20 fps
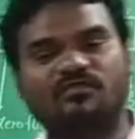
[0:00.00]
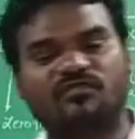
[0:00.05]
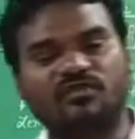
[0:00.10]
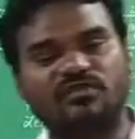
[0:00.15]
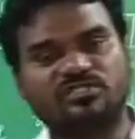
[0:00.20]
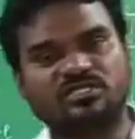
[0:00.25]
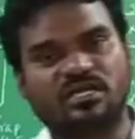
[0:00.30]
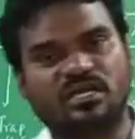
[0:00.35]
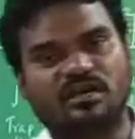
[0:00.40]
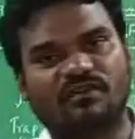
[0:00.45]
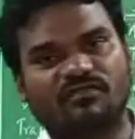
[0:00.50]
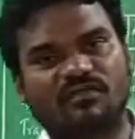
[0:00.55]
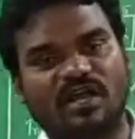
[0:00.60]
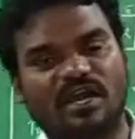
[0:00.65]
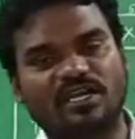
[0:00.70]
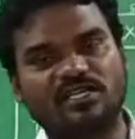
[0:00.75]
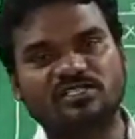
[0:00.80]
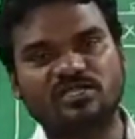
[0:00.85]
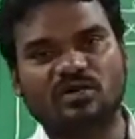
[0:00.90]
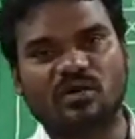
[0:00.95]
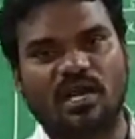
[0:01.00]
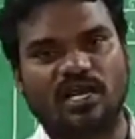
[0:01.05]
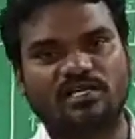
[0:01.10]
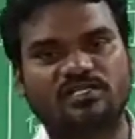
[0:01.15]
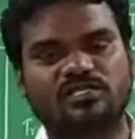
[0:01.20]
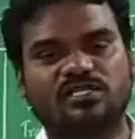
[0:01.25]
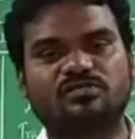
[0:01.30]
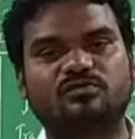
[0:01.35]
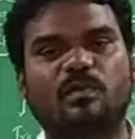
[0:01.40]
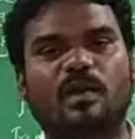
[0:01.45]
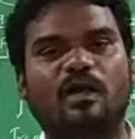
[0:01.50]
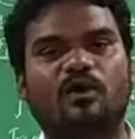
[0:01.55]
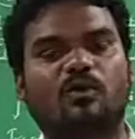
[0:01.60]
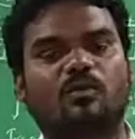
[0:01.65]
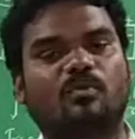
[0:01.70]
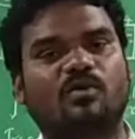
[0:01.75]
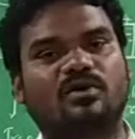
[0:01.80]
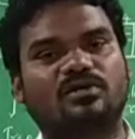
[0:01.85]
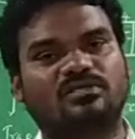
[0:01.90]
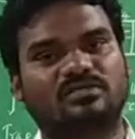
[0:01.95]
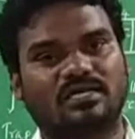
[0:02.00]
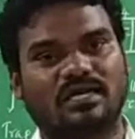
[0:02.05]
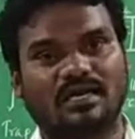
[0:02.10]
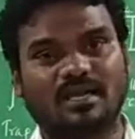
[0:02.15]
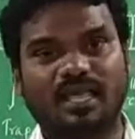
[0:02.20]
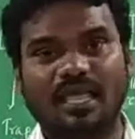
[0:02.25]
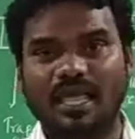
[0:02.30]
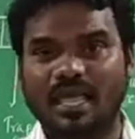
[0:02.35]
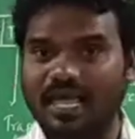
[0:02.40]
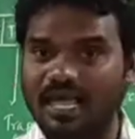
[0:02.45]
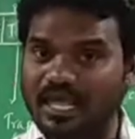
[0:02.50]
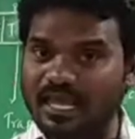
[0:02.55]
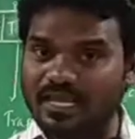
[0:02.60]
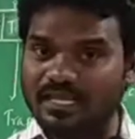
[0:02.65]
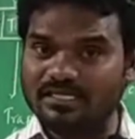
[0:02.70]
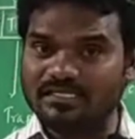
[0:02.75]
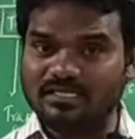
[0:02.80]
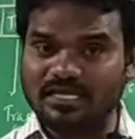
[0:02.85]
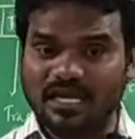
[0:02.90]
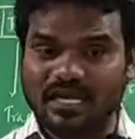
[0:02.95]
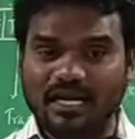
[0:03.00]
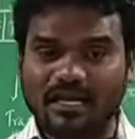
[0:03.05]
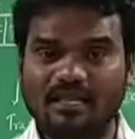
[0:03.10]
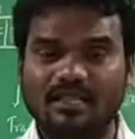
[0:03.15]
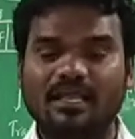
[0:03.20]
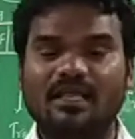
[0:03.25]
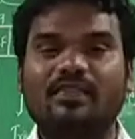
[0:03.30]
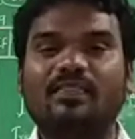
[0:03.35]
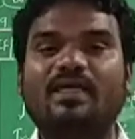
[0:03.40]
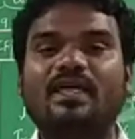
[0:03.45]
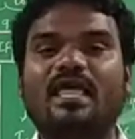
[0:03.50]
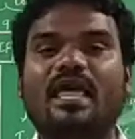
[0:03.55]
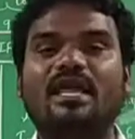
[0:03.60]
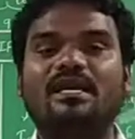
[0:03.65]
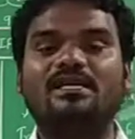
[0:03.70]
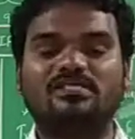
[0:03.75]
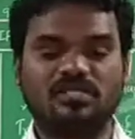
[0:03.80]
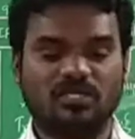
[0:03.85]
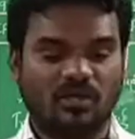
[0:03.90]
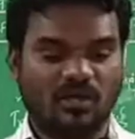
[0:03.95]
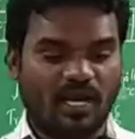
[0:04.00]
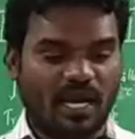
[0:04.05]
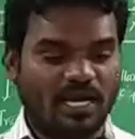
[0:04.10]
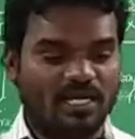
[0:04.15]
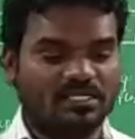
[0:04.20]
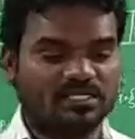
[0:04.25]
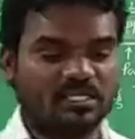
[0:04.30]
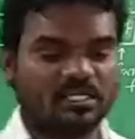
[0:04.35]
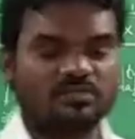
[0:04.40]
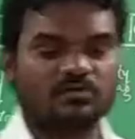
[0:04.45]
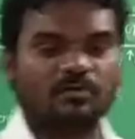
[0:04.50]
feature of 8086 microprocessor is that the 8086